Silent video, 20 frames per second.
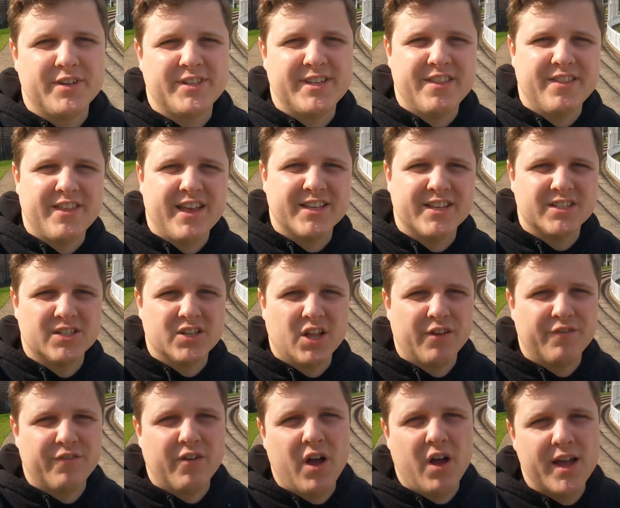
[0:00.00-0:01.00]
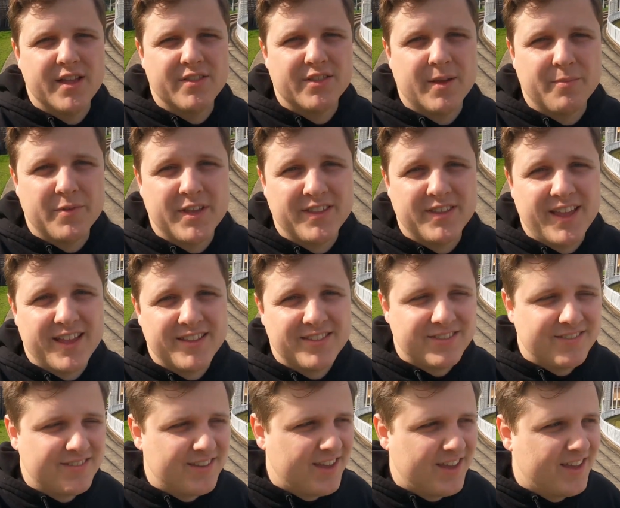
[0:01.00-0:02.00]
with a $10,000 fine, something that
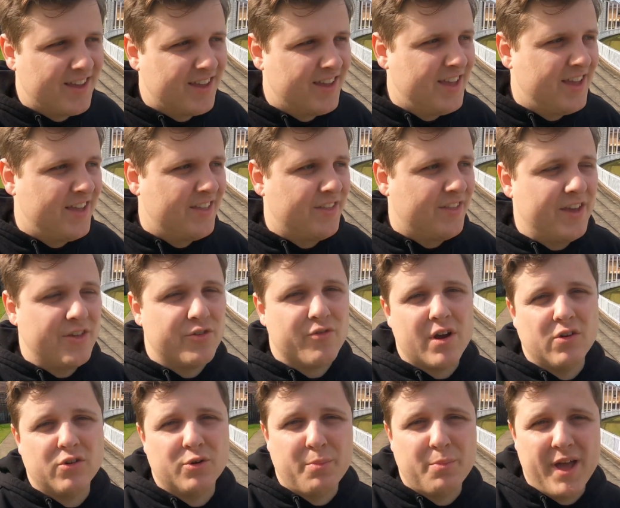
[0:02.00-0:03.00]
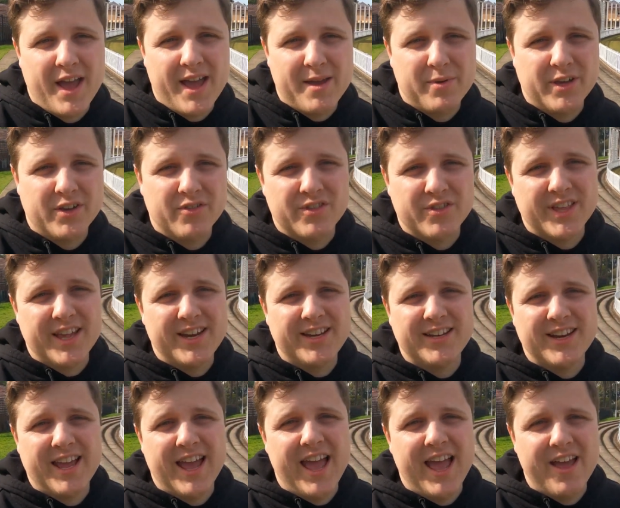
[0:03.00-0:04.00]
they struggled to pay because they
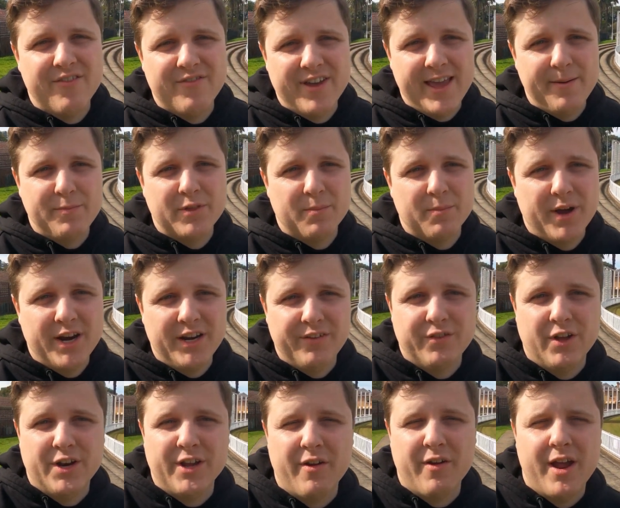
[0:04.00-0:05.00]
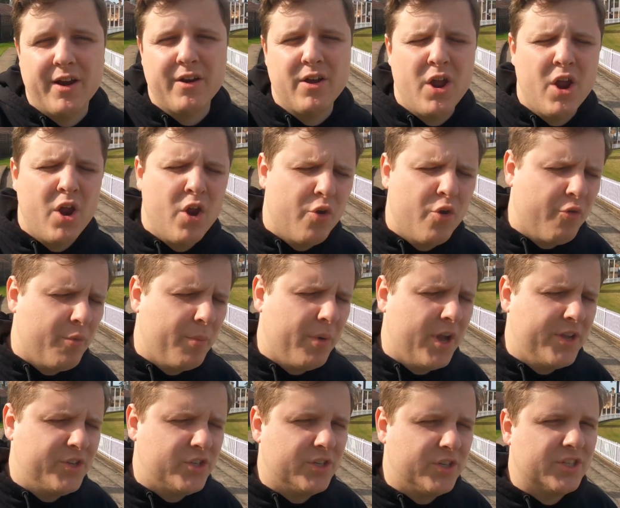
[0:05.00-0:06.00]
didn't have heaps of money floating around.
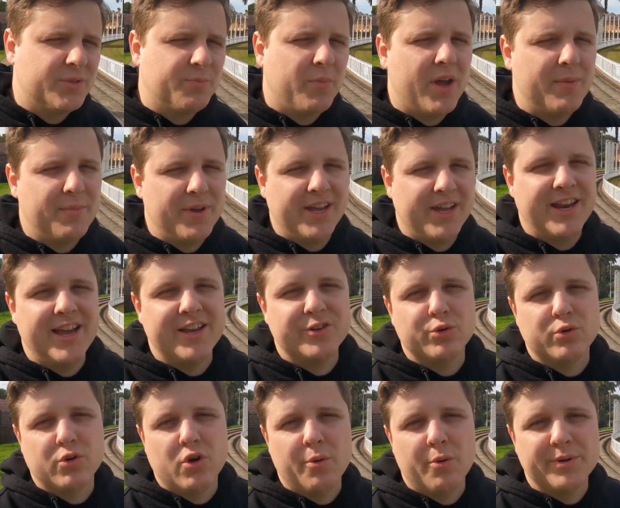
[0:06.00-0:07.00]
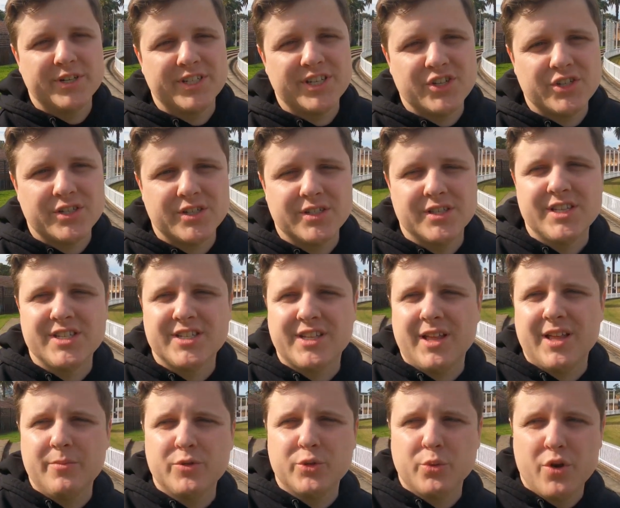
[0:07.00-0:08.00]
Remind you, despite being a national competition, these
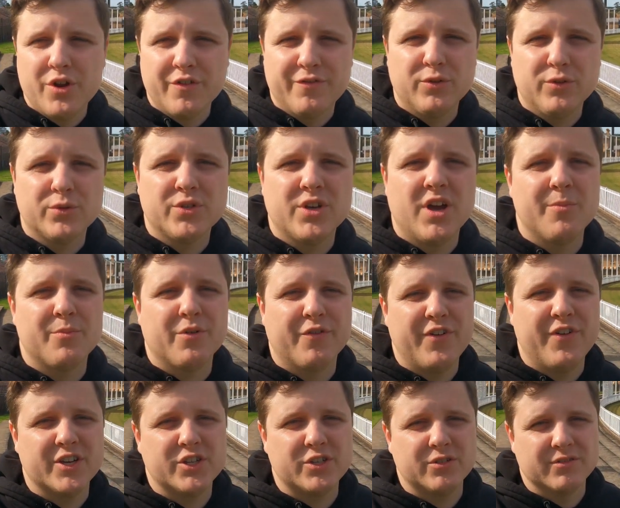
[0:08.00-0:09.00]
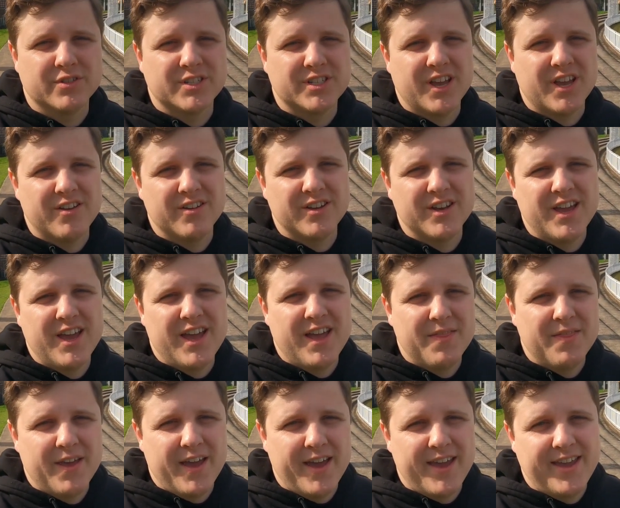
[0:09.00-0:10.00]
clubs weren't full-time professionals, so
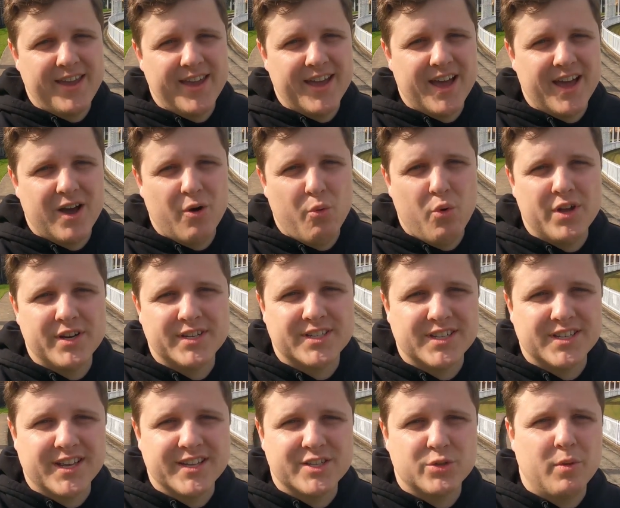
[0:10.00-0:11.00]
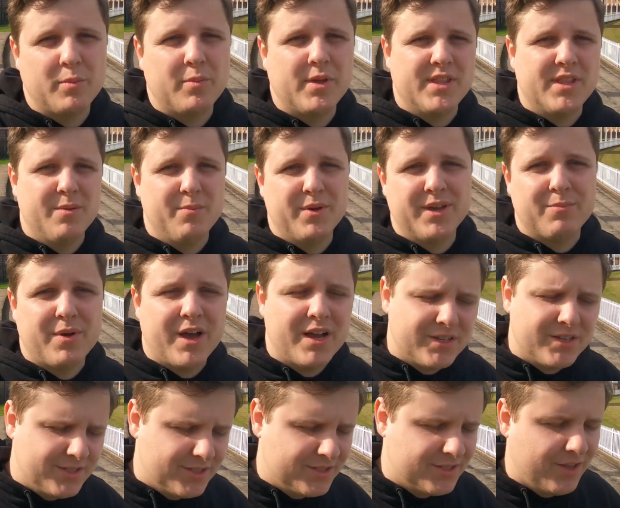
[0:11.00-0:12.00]
they weren't swimming in the big
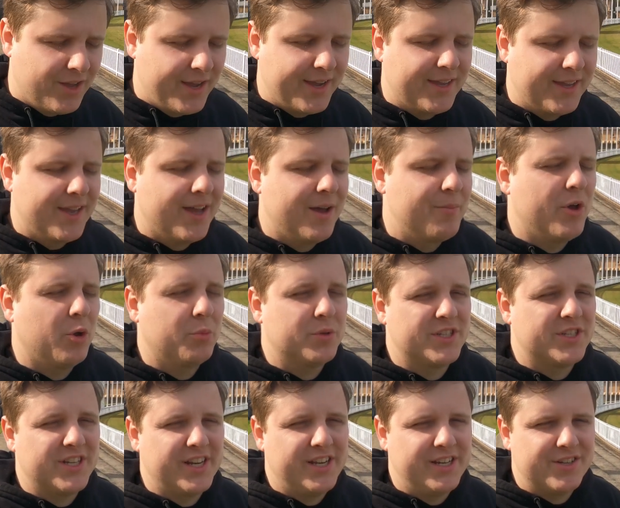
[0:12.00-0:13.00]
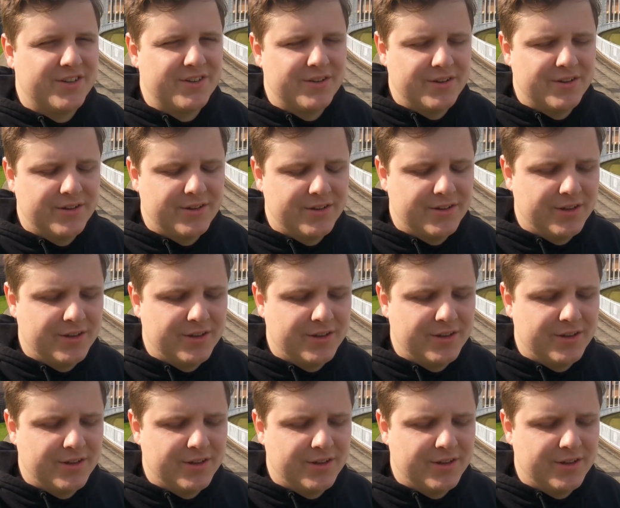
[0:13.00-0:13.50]
bucks like Melbourne City do.